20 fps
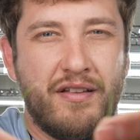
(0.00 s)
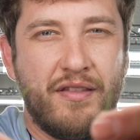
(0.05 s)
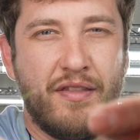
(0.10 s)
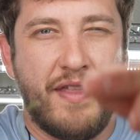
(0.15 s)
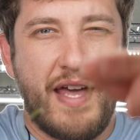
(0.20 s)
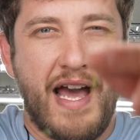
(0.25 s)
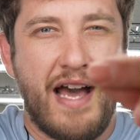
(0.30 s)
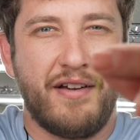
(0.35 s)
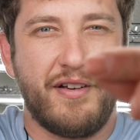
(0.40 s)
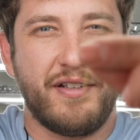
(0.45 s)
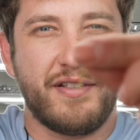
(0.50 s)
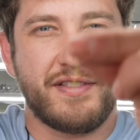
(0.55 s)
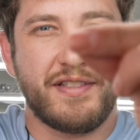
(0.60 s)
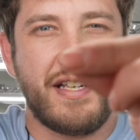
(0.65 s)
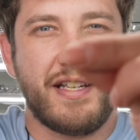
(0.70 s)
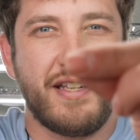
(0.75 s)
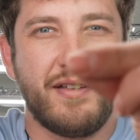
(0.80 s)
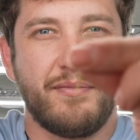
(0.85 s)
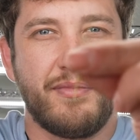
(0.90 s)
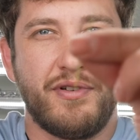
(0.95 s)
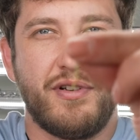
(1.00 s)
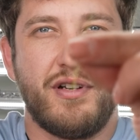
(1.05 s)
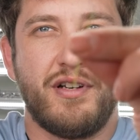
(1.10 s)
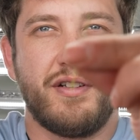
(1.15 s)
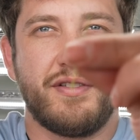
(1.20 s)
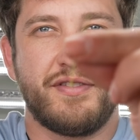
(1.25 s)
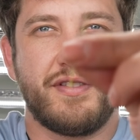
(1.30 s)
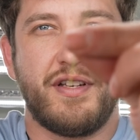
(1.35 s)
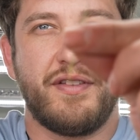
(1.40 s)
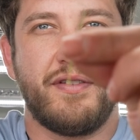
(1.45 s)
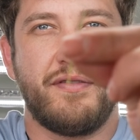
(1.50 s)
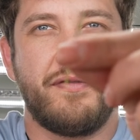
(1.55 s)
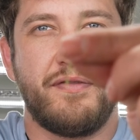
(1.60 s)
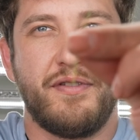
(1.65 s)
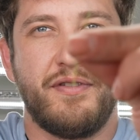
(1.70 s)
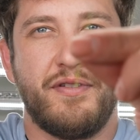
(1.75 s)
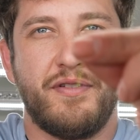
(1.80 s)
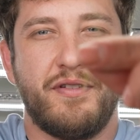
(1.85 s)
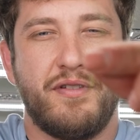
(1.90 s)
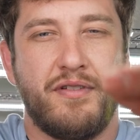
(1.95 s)
that looks like it belongs on the
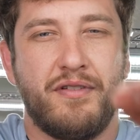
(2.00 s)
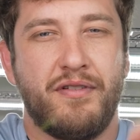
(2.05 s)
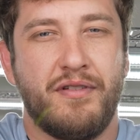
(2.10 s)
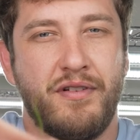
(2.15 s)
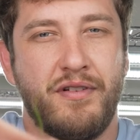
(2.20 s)
food.